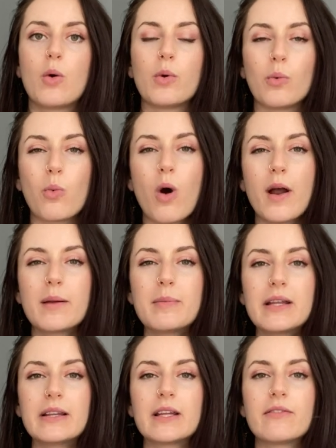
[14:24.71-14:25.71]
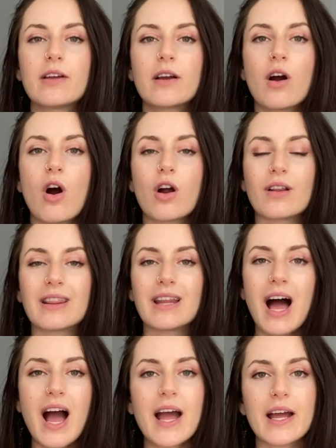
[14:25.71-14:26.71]
We want to be living our
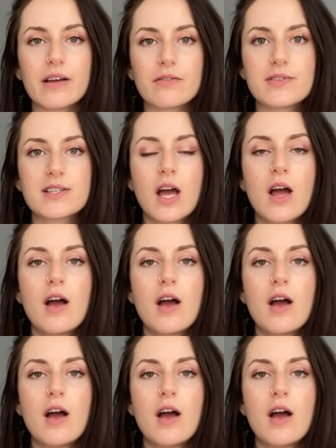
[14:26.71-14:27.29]
lives